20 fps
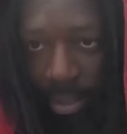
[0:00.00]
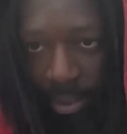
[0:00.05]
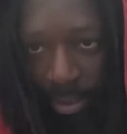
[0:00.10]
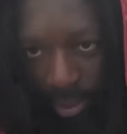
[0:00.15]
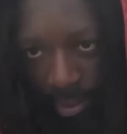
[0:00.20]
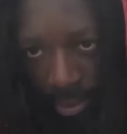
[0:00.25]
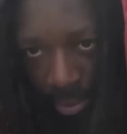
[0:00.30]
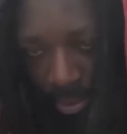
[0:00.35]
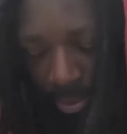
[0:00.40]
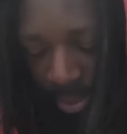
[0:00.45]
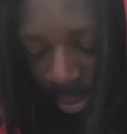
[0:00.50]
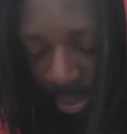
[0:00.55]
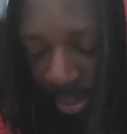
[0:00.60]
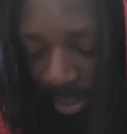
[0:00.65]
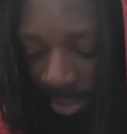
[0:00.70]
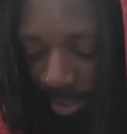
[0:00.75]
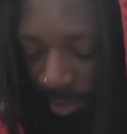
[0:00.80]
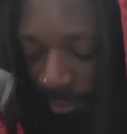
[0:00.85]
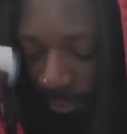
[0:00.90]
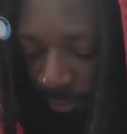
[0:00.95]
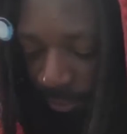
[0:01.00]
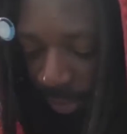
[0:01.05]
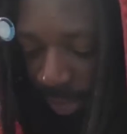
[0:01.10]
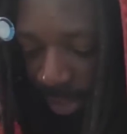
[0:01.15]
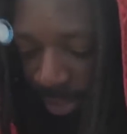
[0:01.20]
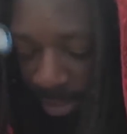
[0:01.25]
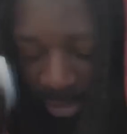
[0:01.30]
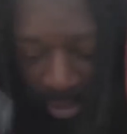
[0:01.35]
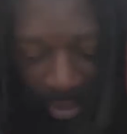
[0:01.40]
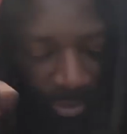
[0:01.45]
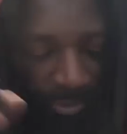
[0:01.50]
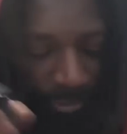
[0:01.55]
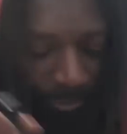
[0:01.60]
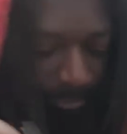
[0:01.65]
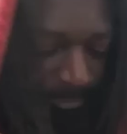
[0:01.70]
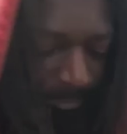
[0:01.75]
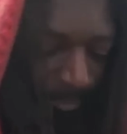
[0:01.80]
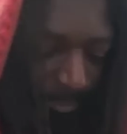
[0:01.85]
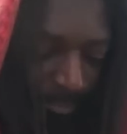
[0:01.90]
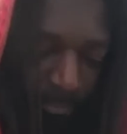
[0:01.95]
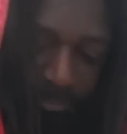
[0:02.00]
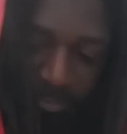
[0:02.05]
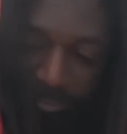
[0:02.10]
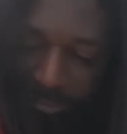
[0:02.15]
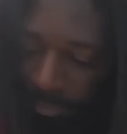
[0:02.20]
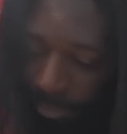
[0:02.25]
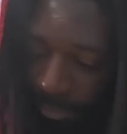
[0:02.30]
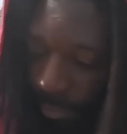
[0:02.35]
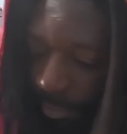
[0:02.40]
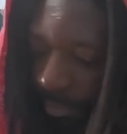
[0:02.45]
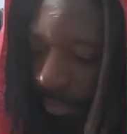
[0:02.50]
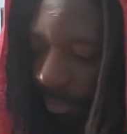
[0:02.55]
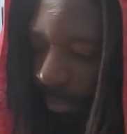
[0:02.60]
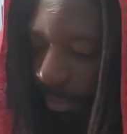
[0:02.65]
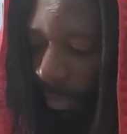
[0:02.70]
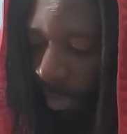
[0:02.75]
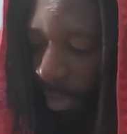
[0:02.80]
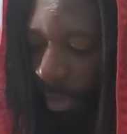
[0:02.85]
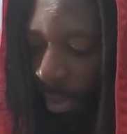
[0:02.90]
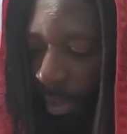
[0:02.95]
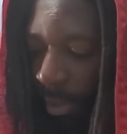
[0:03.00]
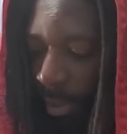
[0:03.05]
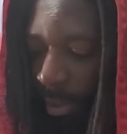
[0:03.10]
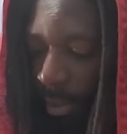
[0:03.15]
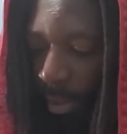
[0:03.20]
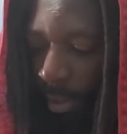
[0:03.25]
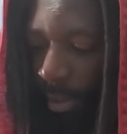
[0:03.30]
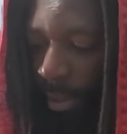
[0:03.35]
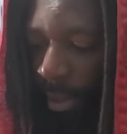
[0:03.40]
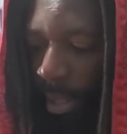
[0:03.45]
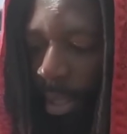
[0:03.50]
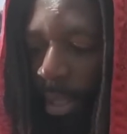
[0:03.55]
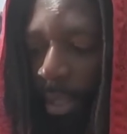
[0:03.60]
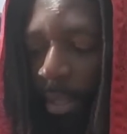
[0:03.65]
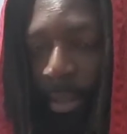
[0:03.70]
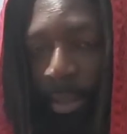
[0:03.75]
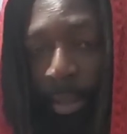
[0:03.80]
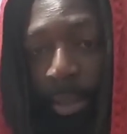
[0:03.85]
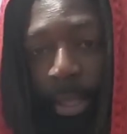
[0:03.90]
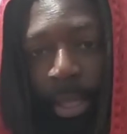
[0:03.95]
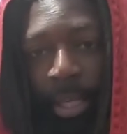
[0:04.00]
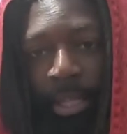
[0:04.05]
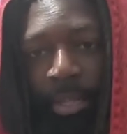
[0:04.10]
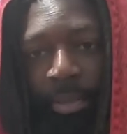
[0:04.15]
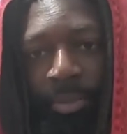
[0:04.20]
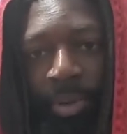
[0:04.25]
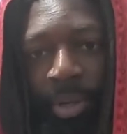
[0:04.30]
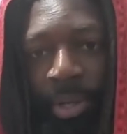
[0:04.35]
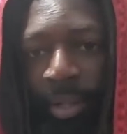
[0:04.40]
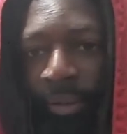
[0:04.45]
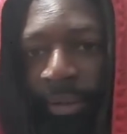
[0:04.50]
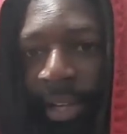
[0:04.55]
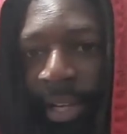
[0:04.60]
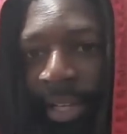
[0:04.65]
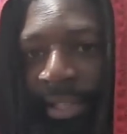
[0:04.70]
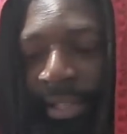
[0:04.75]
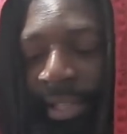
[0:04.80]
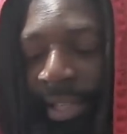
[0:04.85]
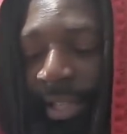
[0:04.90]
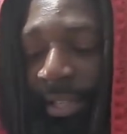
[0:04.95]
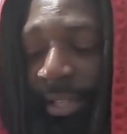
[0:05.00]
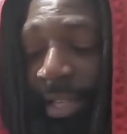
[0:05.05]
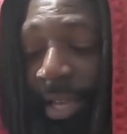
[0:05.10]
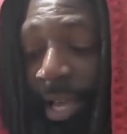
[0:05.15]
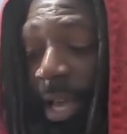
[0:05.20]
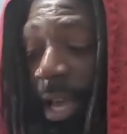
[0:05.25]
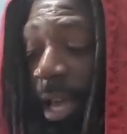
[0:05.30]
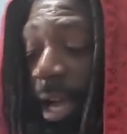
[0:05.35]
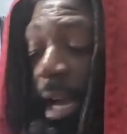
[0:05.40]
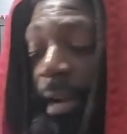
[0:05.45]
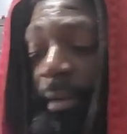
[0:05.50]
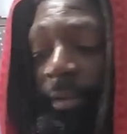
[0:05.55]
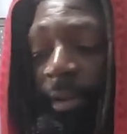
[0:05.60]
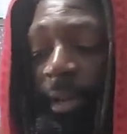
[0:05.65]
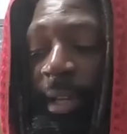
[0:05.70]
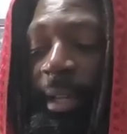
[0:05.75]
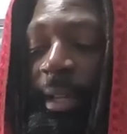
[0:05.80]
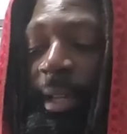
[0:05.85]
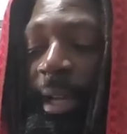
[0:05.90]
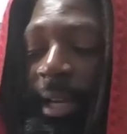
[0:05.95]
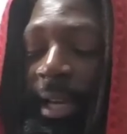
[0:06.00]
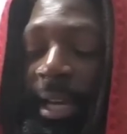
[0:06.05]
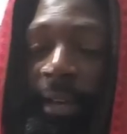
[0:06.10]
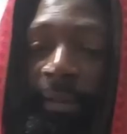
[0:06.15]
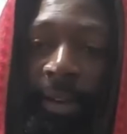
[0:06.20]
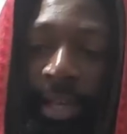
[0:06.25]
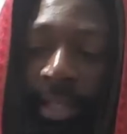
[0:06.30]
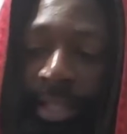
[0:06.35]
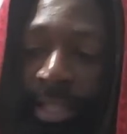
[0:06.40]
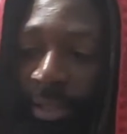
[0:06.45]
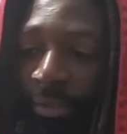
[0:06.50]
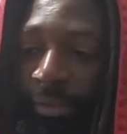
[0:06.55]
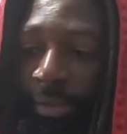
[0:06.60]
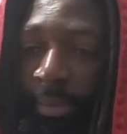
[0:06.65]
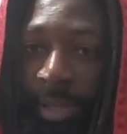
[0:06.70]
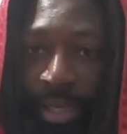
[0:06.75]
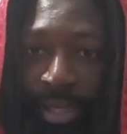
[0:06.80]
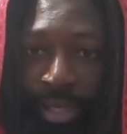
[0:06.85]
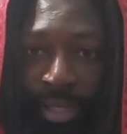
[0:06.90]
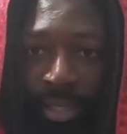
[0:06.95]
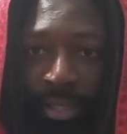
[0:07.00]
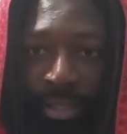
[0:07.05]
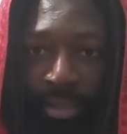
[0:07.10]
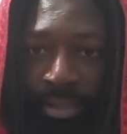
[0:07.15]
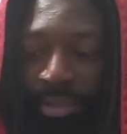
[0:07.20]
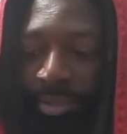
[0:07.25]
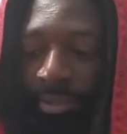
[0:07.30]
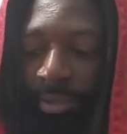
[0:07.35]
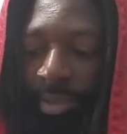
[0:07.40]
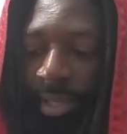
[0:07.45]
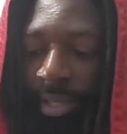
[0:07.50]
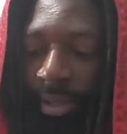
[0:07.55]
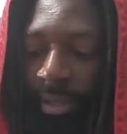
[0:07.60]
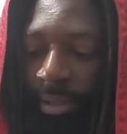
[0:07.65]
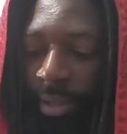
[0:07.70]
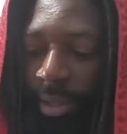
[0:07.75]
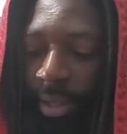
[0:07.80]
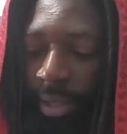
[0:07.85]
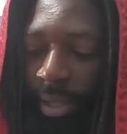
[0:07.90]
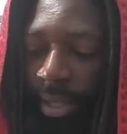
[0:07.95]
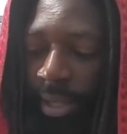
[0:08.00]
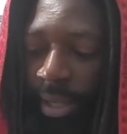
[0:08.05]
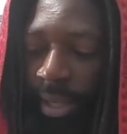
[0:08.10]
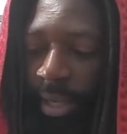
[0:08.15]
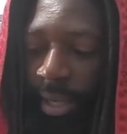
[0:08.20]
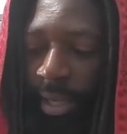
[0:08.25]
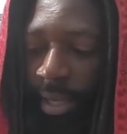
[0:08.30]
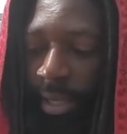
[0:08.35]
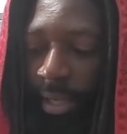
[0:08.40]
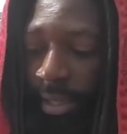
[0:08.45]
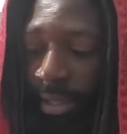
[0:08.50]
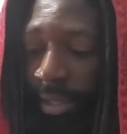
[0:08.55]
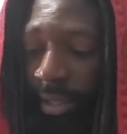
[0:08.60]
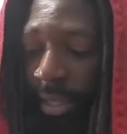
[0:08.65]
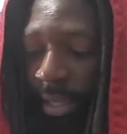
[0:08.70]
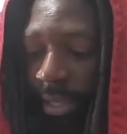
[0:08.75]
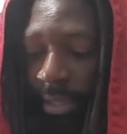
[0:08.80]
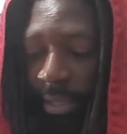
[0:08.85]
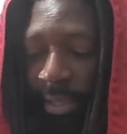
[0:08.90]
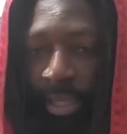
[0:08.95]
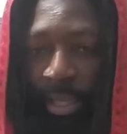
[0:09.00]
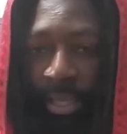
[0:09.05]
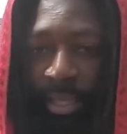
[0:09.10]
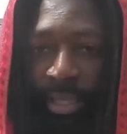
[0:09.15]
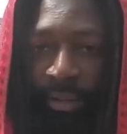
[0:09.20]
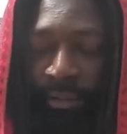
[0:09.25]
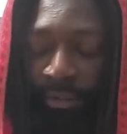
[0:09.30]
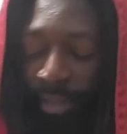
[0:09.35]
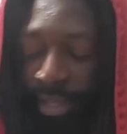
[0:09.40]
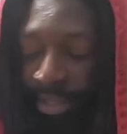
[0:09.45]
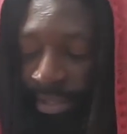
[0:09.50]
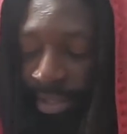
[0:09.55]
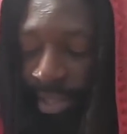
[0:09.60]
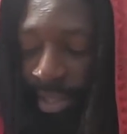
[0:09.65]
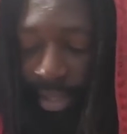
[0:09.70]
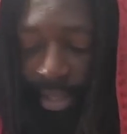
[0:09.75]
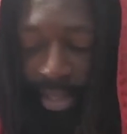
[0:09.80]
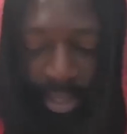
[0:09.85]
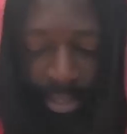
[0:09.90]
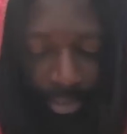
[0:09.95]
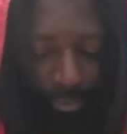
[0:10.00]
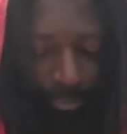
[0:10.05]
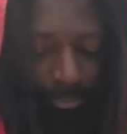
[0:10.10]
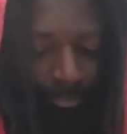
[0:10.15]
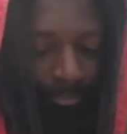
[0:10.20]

You can use a handheld flashlight. So that is one of the flashlights I really like. I've had this for about a year or two now and I actually like that flashlight a lot.